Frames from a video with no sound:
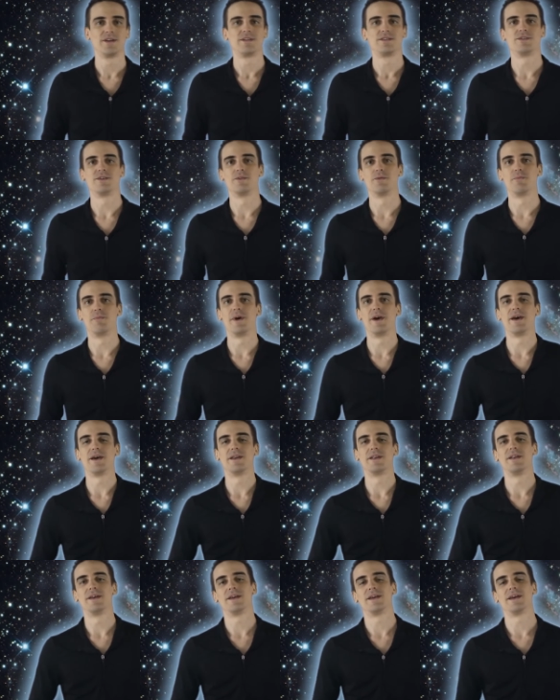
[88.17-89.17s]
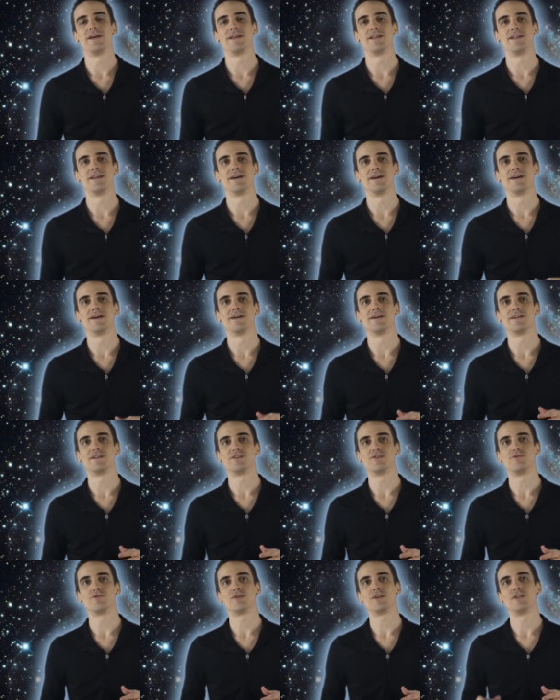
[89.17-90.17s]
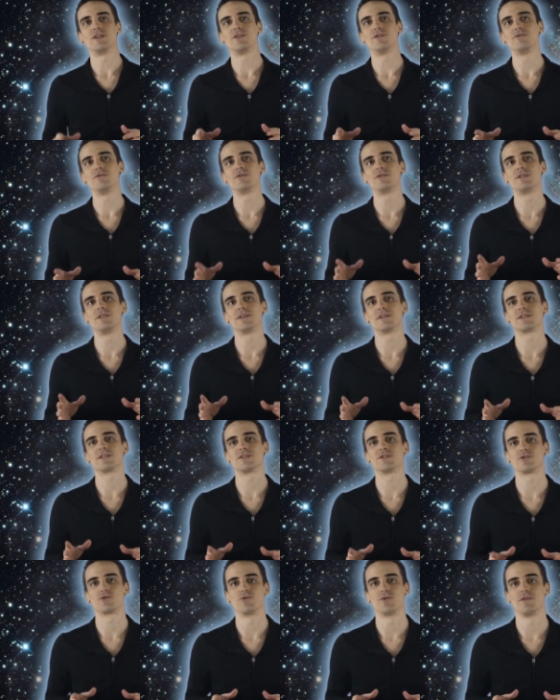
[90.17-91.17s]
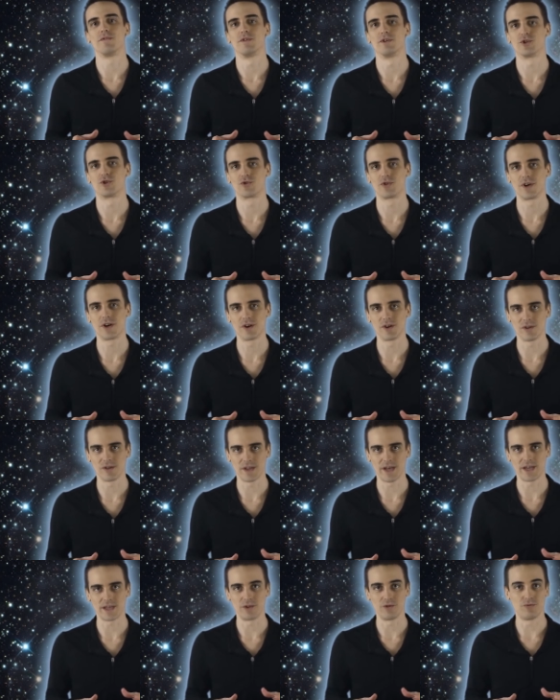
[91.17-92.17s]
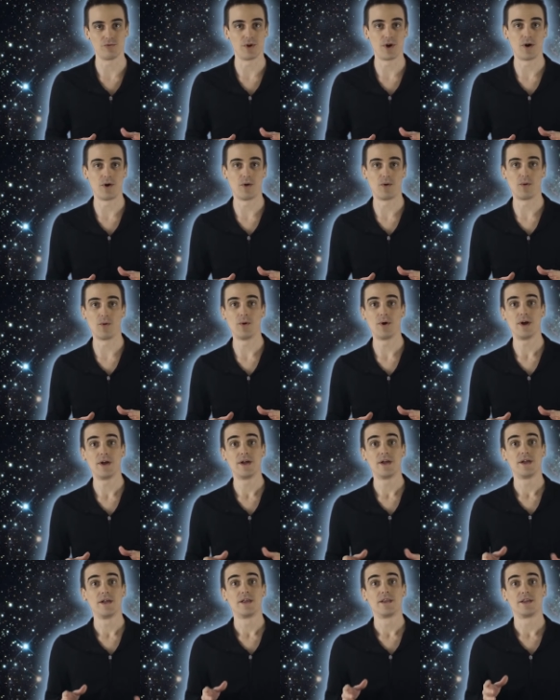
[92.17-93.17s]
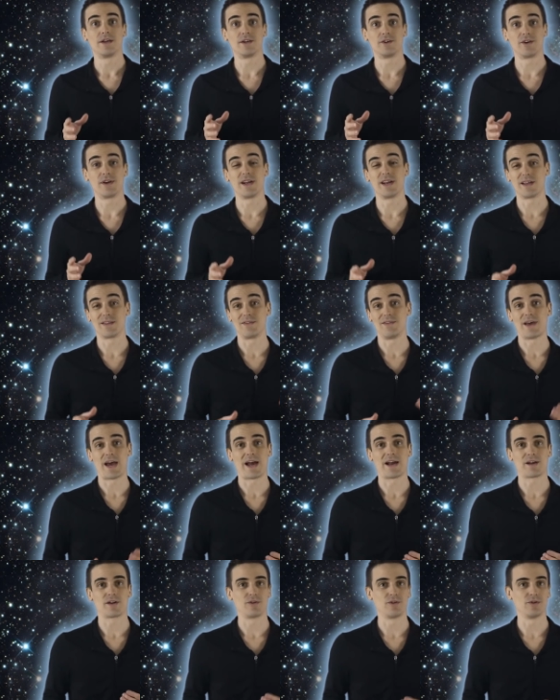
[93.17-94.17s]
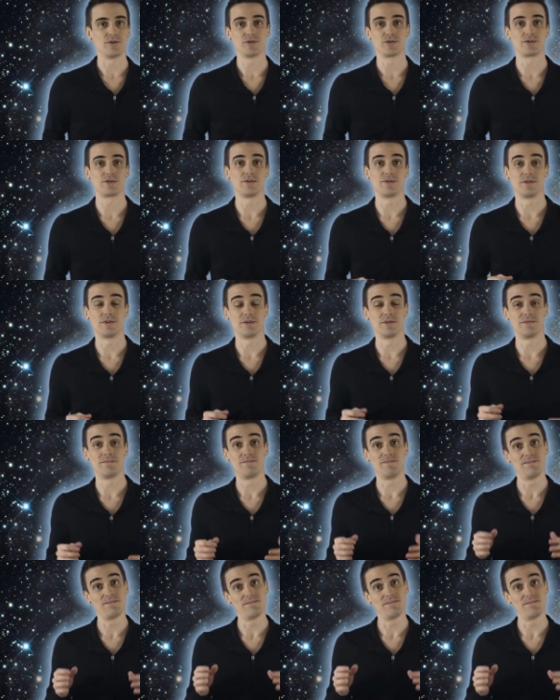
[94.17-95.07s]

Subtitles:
to the bed, and you can use this as sort of a trigger to let you know that you're getting that close to the